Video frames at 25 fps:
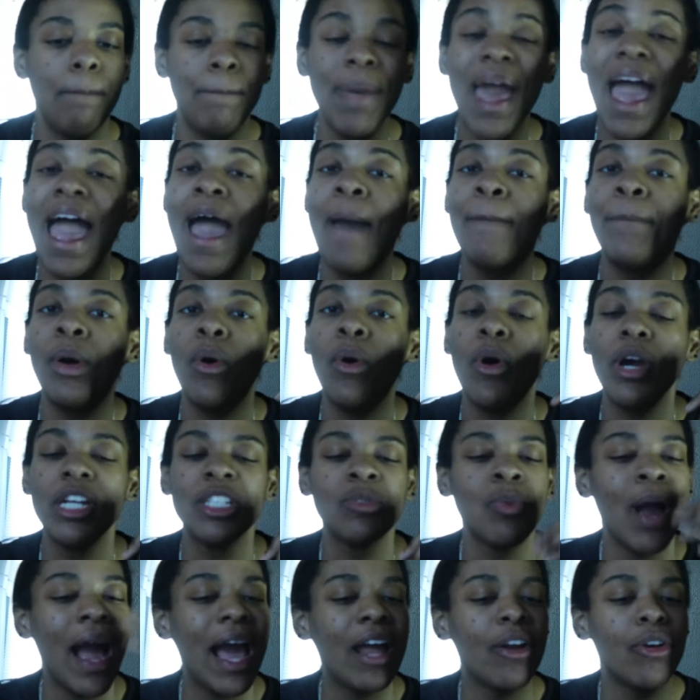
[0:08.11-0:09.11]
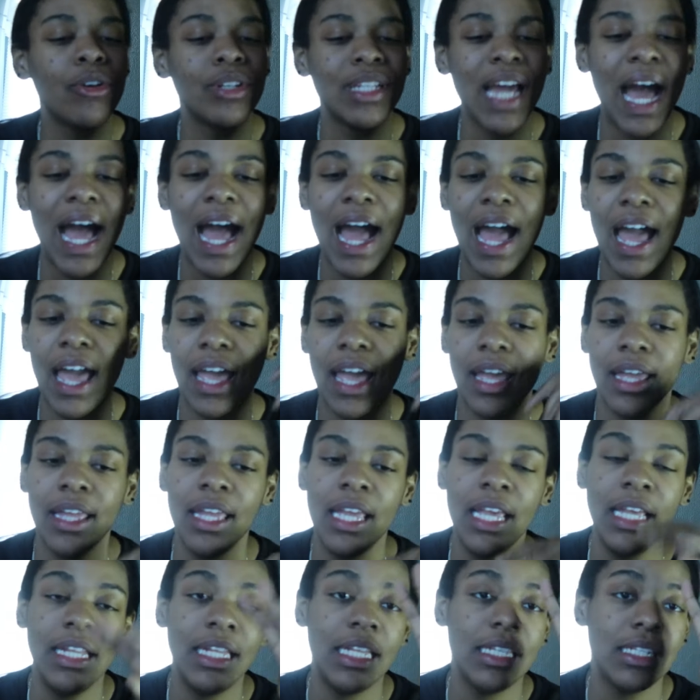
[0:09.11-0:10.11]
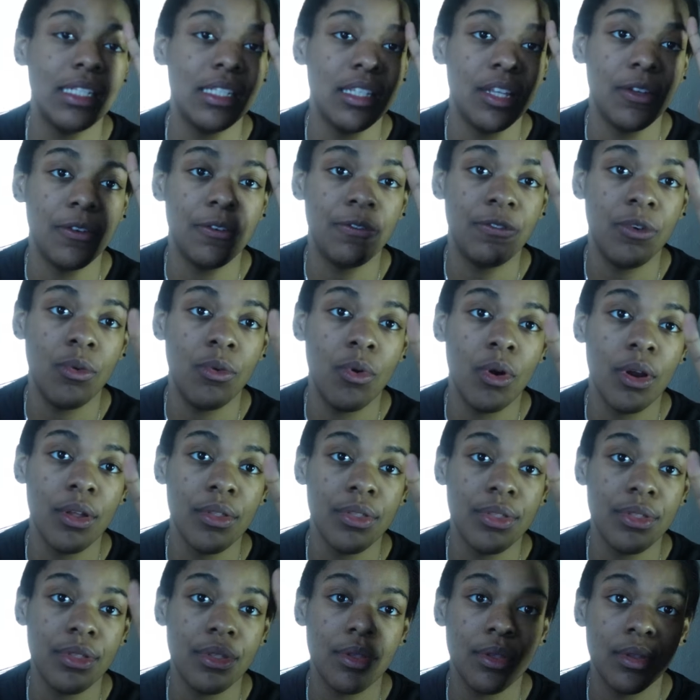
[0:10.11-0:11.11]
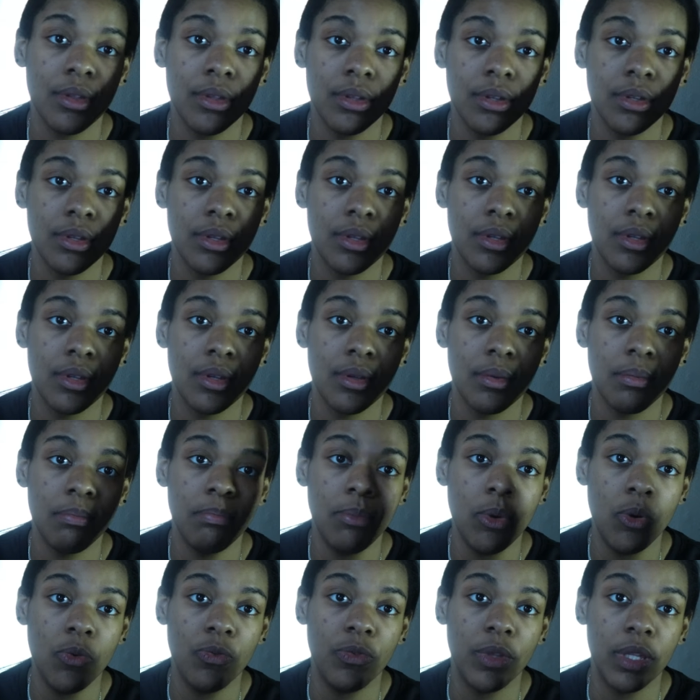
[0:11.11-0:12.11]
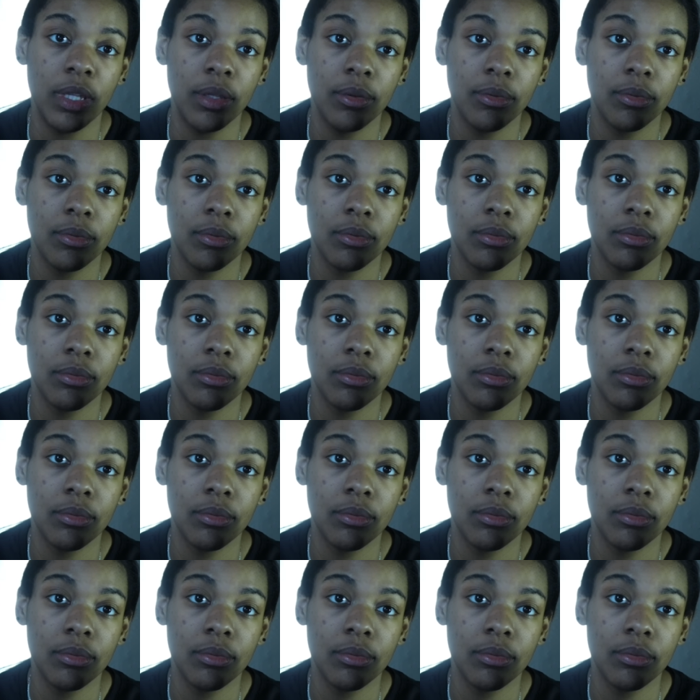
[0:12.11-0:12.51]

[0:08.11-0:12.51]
Bad Boys Ride or Die. This is the fourth movie.